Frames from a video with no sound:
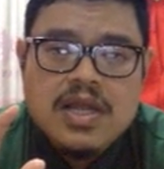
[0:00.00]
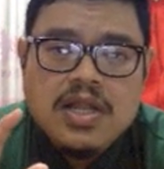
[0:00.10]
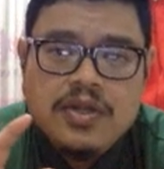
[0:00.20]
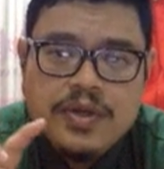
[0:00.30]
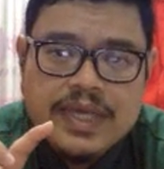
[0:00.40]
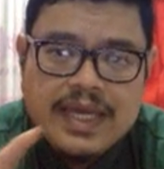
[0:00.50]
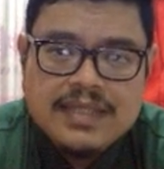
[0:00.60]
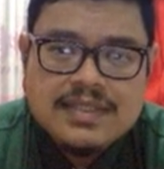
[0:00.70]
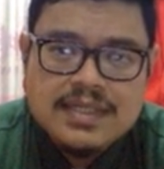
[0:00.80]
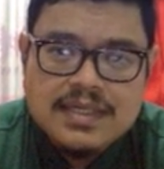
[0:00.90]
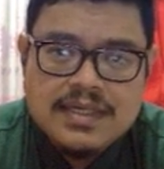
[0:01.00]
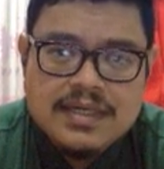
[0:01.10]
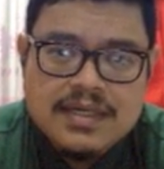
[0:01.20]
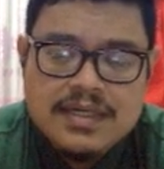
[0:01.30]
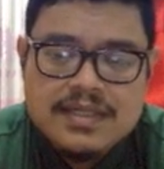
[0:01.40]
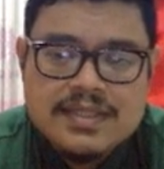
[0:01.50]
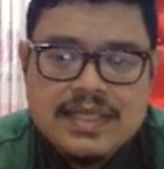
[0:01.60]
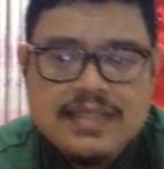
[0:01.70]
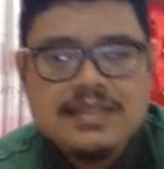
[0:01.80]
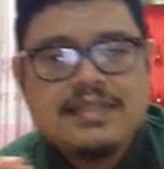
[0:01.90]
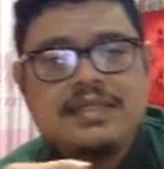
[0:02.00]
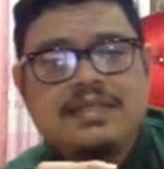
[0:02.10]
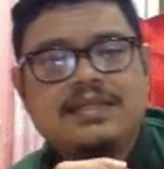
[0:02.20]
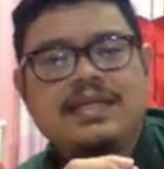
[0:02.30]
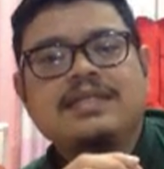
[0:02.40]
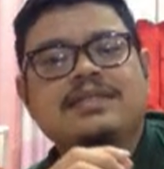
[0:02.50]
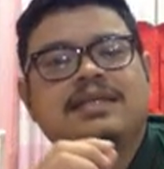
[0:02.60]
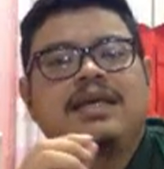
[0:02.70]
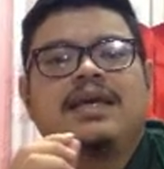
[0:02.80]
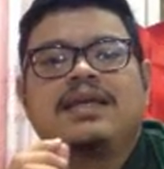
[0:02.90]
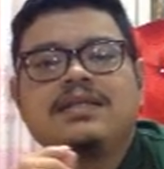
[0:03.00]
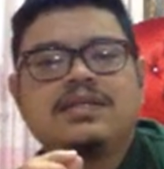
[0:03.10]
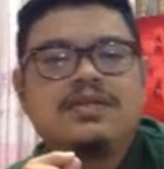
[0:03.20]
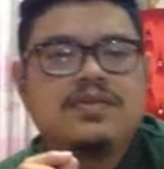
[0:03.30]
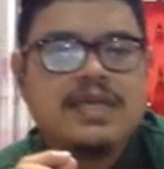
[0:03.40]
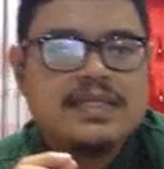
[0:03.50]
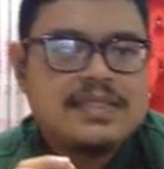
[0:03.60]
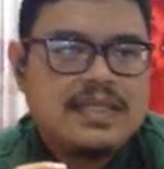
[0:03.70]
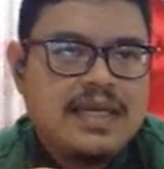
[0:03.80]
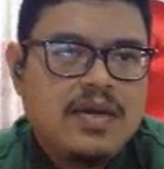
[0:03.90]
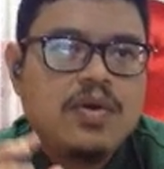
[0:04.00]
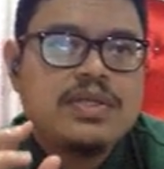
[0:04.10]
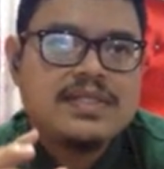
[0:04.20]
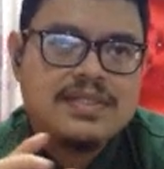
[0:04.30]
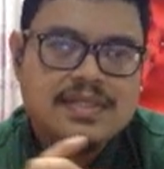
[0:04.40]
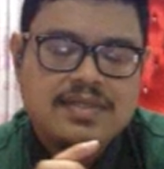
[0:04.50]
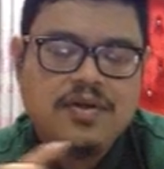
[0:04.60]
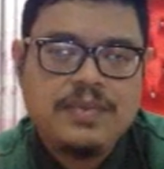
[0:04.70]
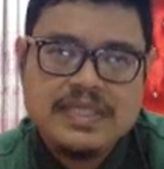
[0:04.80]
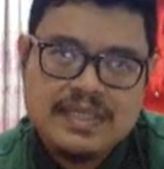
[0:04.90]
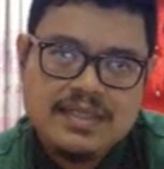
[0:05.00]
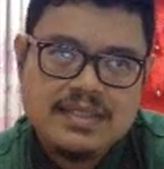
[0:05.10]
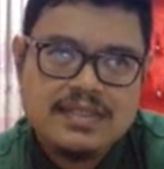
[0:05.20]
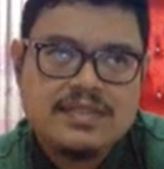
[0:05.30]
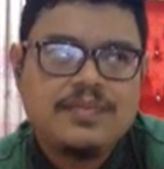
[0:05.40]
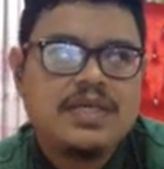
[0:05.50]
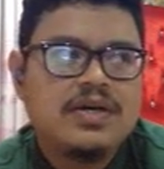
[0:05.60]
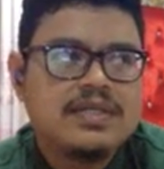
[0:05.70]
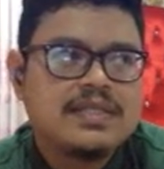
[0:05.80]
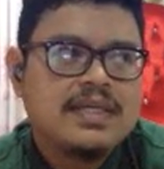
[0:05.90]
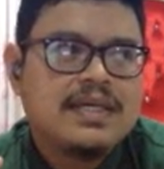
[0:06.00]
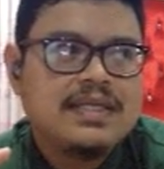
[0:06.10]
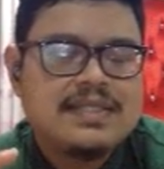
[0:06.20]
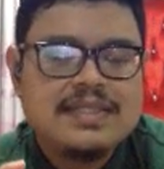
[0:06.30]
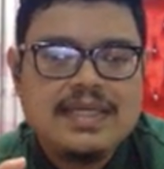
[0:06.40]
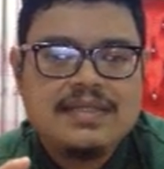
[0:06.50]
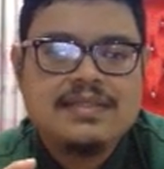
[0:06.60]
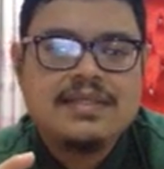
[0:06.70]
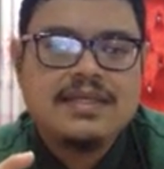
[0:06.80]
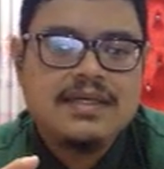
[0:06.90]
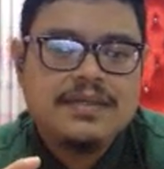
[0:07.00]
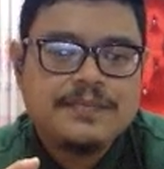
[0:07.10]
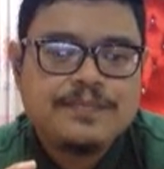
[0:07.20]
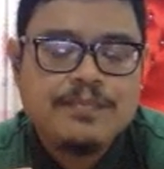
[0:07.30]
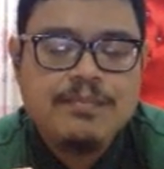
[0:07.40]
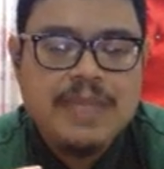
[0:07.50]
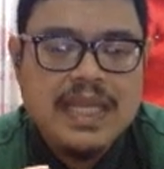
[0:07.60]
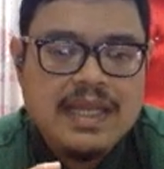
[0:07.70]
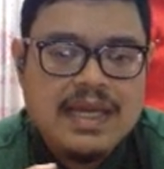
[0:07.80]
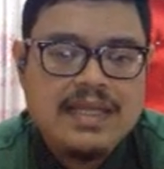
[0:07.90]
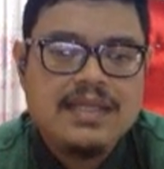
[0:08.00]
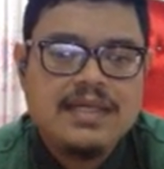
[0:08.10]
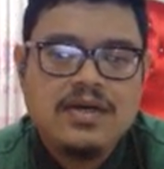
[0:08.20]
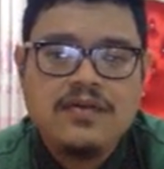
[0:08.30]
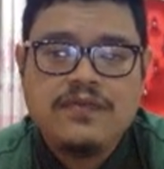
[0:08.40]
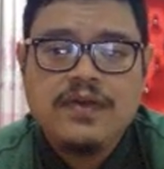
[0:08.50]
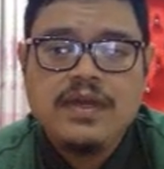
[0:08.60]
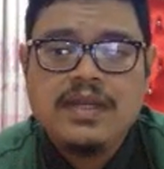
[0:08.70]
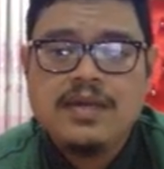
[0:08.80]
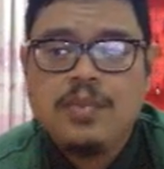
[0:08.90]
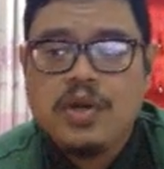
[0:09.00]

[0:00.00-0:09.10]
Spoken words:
look at the sentence in the text and you can see that, oh, this is the topic sentence because it states the main idea of the